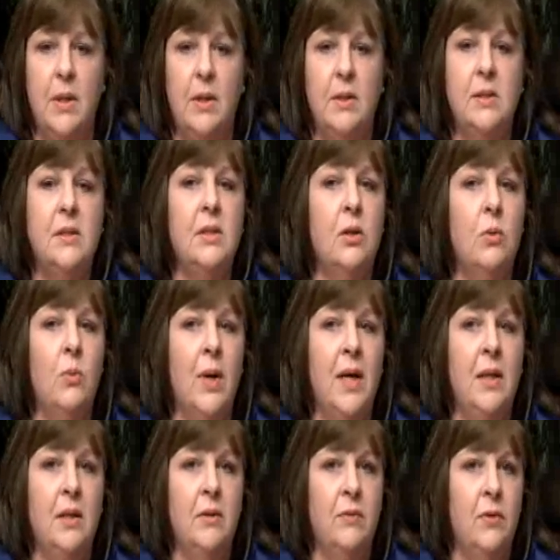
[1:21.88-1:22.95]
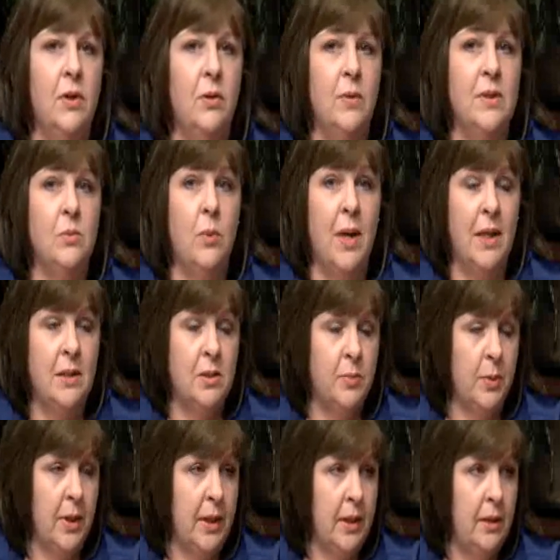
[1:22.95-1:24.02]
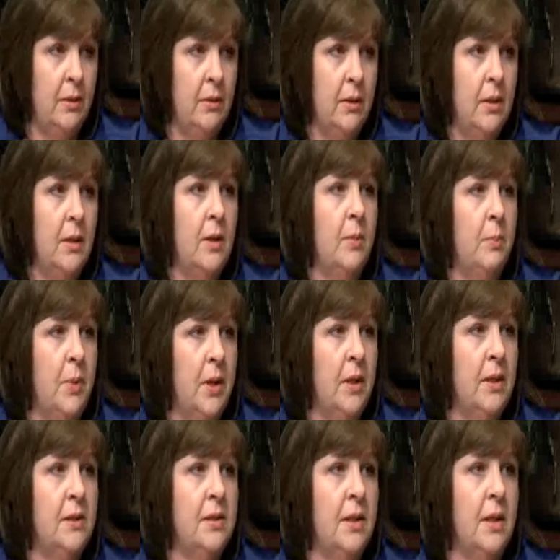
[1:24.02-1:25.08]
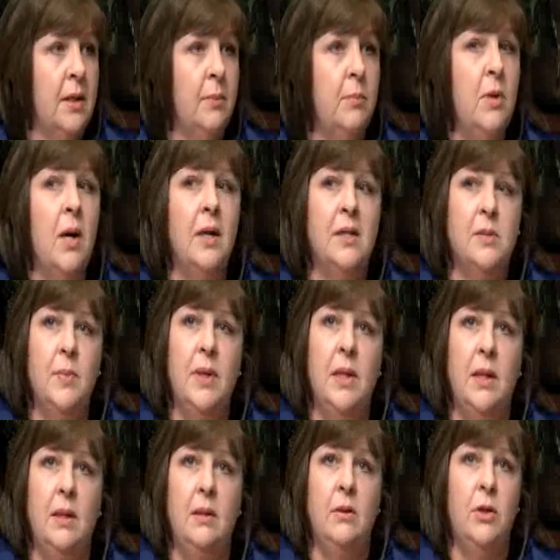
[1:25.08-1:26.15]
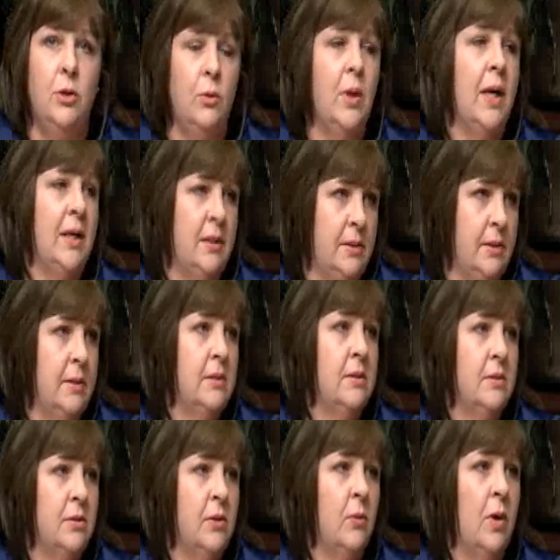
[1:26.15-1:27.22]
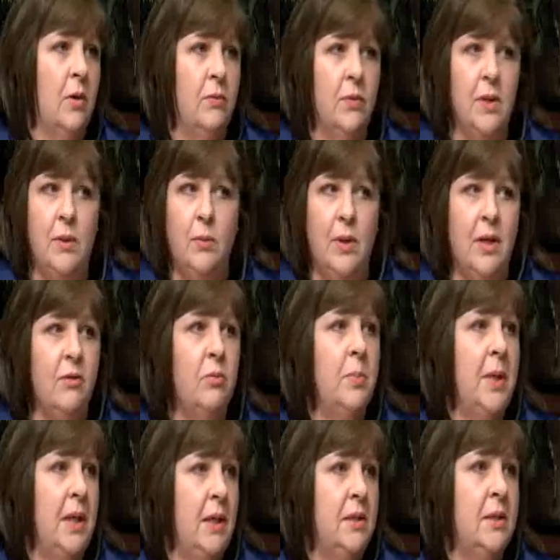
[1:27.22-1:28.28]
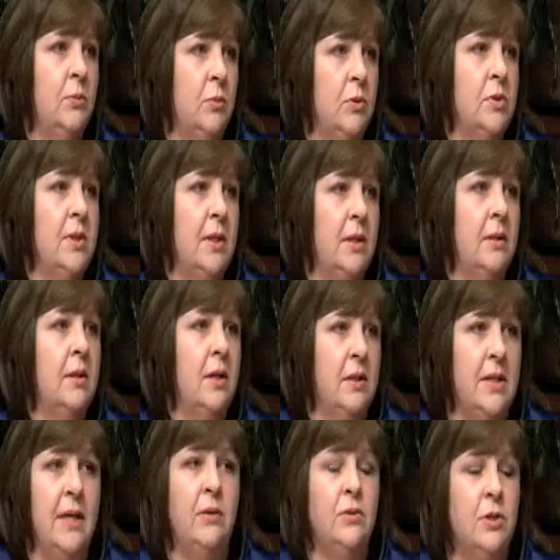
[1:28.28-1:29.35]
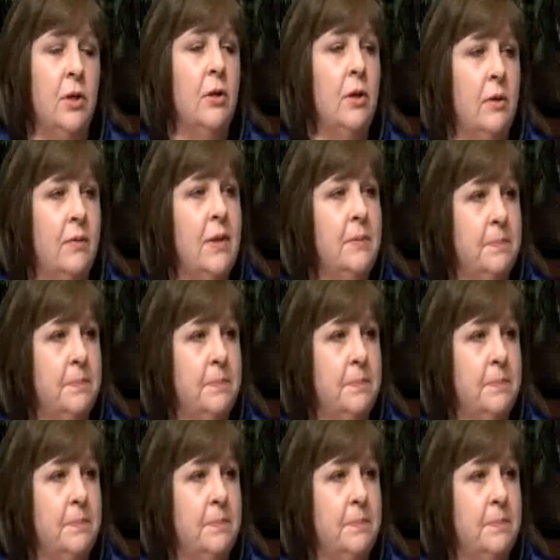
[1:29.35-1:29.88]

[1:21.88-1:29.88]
still rate the flu as widespread, but not as many new cases. So hopefully we have peaked and we'll see a downturn of it.